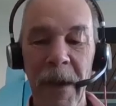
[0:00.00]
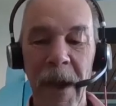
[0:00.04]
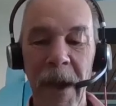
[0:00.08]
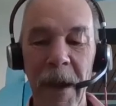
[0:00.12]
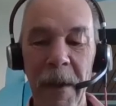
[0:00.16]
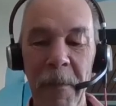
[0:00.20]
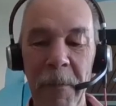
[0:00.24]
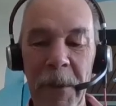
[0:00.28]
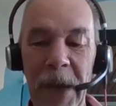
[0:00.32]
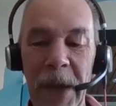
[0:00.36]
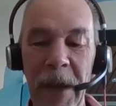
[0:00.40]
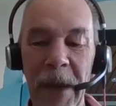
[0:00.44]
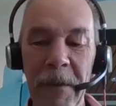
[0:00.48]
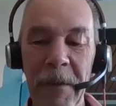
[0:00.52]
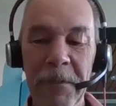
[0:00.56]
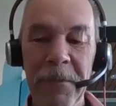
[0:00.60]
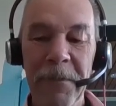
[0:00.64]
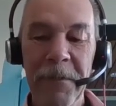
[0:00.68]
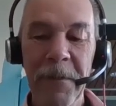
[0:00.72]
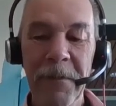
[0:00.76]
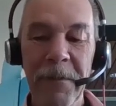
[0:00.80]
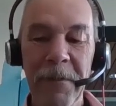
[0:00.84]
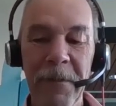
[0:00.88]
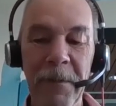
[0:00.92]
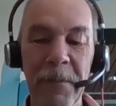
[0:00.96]
And we have
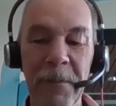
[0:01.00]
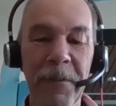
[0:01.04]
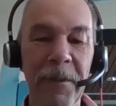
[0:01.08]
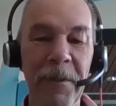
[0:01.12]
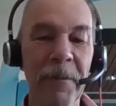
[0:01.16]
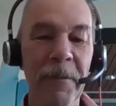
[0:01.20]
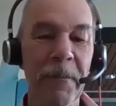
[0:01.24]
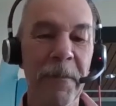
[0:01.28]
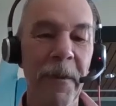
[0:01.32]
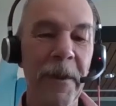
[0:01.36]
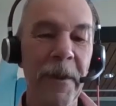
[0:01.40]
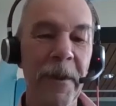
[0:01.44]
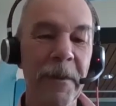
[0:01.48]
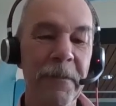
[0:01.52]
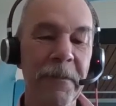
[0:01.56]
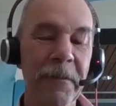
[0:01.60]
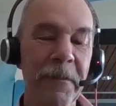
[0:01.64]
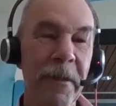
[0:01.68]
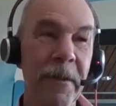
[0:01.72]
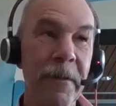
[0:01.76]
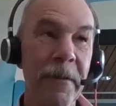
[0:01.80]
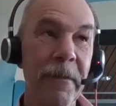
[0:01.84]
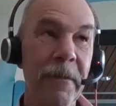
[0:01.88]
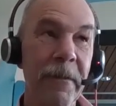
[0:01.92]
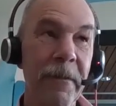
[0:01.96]
systems in place
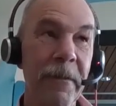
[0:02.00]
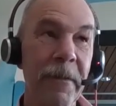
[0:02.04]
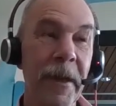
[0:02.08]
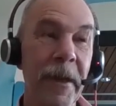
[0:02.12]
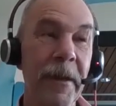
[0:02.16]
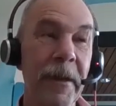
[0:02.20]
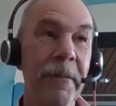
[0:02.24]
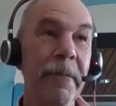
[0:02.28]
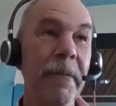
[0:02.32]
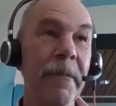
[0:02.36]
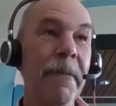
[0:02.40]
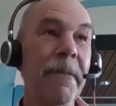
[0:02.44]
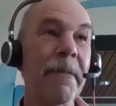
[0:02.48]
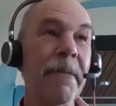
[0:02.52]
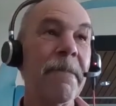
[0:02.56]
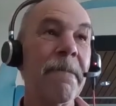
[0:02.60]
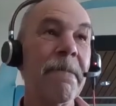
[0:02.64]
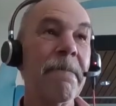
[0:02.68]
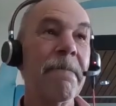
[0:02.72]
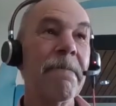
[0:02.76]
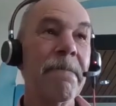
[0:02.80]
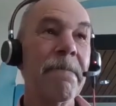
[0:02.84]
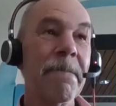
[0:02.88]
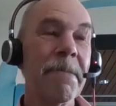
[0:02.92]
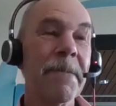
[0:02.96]
that
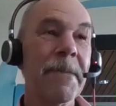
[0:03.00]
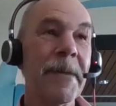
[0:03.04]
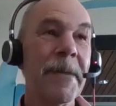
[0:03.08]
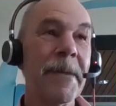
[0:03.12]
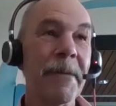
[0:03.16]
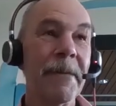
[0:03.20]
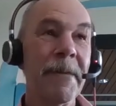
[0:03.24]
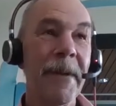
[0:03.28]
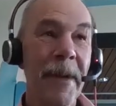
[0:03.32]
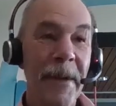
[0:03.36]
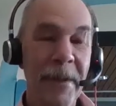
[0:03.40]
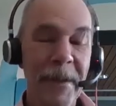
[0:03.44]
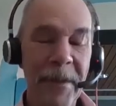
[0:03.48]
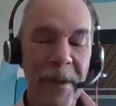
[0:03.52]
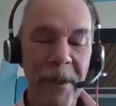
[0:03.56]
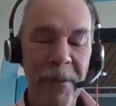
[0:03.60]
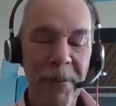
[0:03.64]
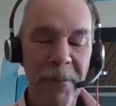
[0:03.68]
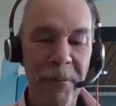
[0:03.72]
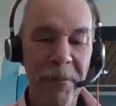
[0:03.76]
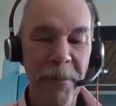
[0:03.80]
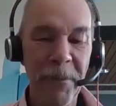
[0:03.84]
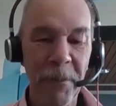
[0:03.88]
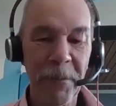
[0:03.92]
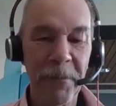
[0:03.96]
can take
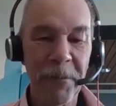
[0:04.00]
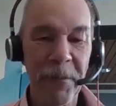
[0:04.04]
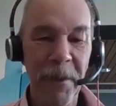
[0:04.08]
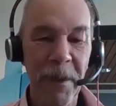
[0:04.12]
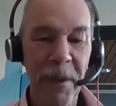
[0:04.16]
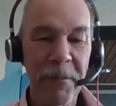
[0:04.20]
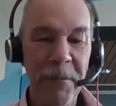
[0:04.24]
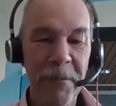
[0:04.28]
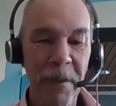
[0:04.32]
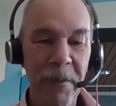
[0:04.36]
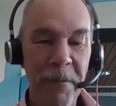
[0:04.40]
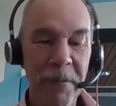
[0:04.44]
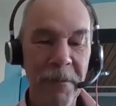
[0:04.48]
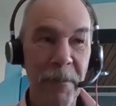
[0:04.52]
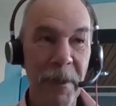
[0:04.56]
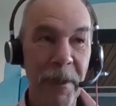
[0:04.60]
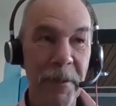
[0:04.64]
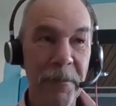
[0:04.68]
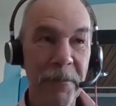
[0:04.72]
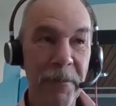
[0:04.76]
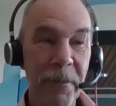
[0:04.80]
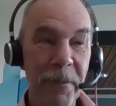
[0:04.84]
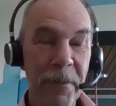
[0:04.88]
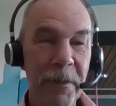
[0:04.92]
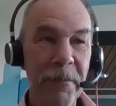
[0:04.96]
care of those excess
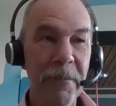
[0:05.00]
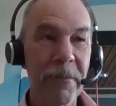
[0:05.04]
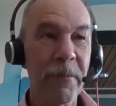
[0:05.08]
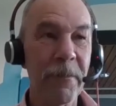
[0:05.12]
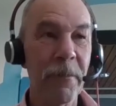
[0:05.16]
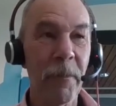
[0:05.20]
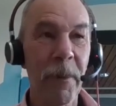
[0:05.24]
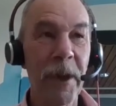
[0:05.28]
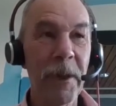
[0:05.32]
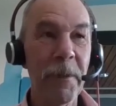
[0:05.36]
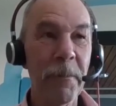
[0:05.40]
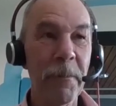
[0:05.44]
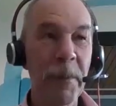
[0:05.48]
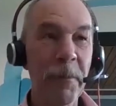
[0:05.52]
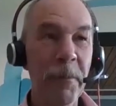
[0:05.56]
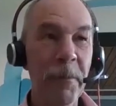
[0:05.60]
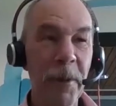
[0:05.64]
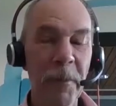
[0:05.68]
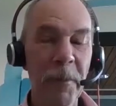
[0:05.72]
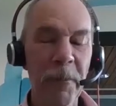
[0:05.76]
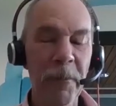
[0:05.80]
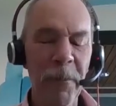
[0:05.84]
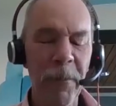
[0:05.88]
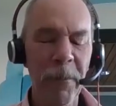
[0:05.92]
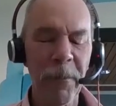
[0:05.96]
amounts of leaves. So why do we
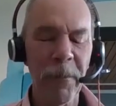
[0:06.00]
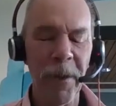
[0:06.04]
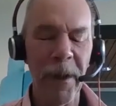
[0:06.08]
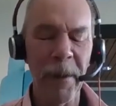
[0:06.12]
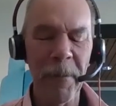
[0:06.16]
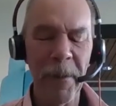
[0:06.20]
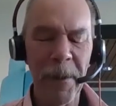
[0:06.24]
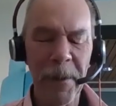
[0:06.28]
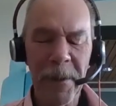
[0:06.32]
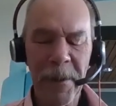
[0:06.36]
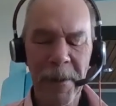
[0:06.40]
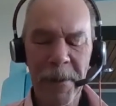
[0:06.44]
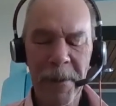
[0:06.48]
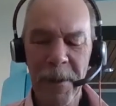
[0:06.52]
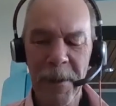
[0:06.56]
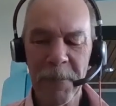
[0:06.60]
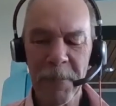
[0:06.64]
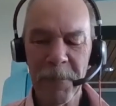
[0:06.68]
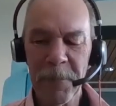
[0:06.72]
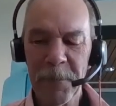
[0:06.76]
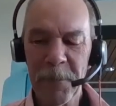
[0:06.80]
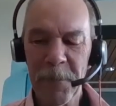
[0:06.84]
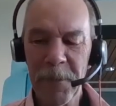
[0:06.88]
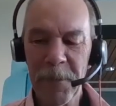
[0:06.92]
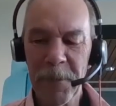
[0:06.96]
run a program that
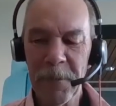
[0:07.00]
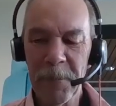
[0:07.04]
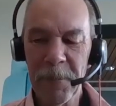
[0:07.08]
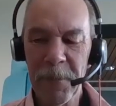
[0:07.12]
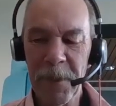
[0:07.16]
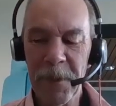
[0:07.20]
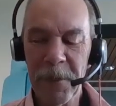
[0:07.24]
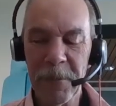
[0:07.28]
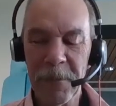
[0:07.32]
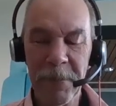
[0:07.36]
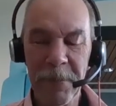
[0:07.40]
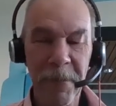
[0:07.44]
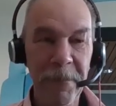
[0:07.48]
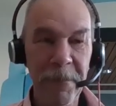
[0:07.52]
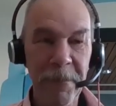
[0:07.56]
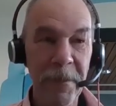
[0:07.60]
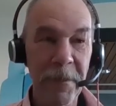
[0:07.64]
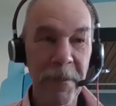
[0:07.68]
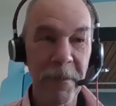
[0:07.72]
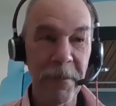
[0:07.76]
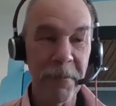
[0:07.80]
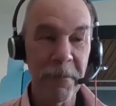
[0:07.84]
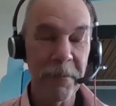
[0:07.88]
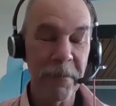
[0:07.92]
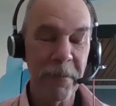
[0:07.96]
was put in place 50
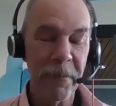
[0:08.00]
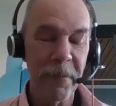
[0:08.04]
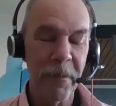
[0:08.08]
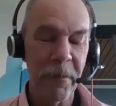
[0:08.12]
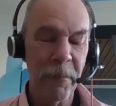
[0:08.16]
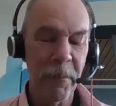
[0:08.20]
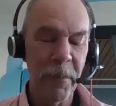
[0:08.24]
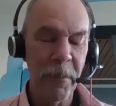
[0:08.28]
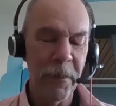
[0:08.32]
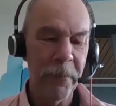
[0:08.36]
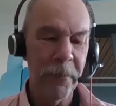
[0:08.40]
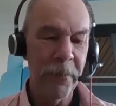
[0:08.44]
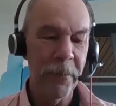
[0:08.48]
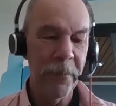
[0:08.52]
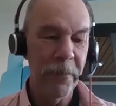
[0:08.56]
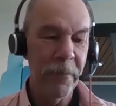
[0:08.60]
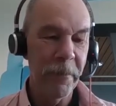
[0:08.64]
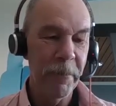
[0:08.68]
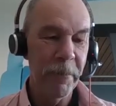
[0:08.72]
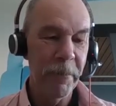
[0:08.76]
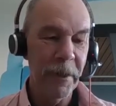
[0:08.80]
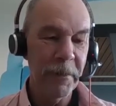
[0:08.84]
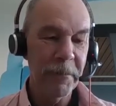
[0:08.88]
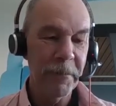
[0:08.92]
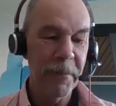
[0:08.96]
years ago? Well,
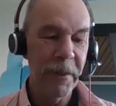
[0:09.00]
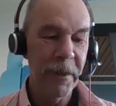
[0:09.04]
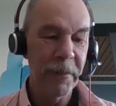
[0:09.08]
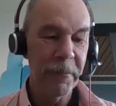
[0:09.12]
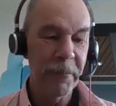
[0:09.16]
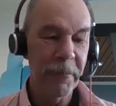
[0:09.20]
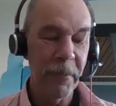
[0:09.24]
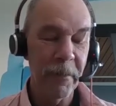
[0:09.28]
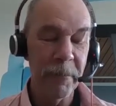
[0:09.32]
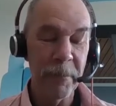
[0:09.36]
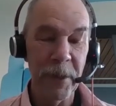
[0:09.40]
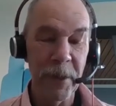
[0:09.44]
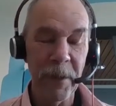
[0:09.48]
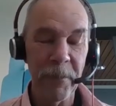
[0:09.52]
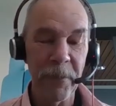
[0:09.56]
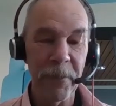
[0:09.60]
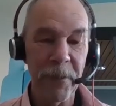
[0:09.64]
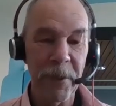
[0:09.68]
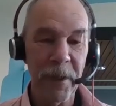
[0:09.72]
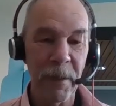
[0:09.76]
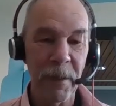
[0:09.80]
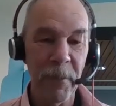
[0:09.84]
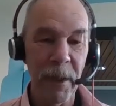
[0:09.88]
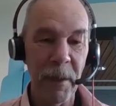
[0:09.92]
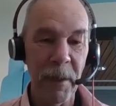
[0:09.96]
the best answer I've been able
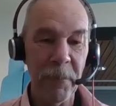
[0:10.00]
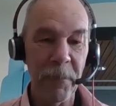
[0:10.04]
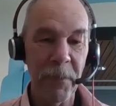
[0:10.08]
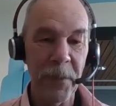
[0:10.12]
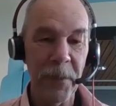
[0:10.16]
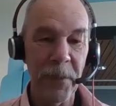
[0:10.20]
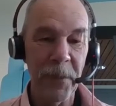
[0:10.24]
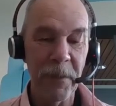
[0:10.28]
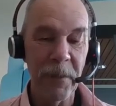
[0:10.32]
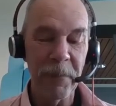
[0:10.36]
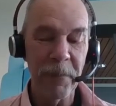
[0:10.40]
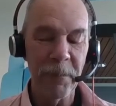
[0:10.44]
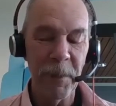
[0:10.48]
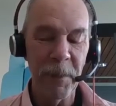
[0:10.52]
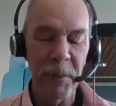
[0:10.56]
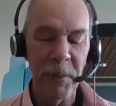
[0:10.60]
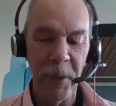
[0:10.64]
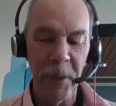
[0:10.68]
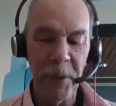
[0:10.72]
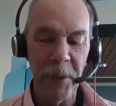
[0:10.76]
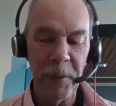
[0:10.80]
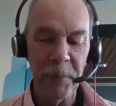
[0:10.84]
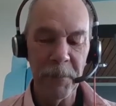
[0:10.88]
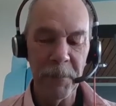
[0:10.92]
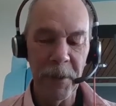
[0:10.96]
to come up with is we
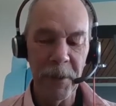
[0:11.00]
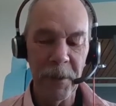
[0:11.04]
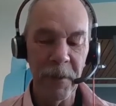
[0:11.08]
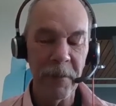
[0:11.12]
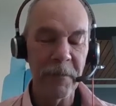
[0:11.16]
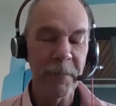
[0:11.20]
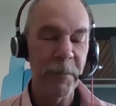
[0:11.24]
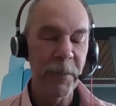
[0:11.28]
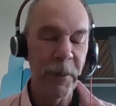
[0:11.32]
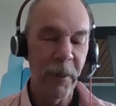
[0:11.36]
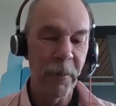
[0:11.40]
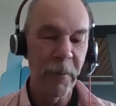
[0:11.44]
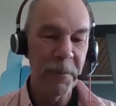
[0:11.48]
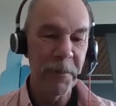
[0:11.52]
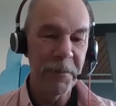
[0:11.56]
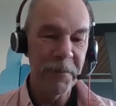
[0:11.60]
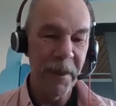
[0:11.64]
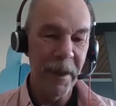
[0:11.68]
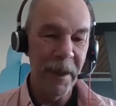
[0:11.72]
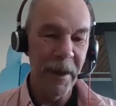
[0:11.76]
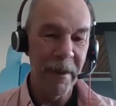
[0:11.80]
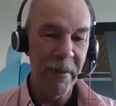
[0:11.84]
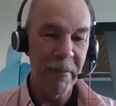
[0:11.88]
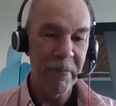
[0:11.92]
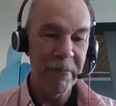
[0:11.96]
run it because we always
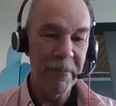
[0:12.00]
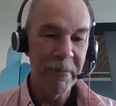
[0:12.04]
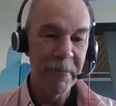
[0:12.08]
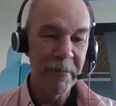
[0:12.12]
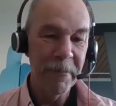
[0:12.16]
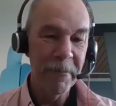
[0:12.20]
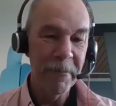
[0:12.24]
have.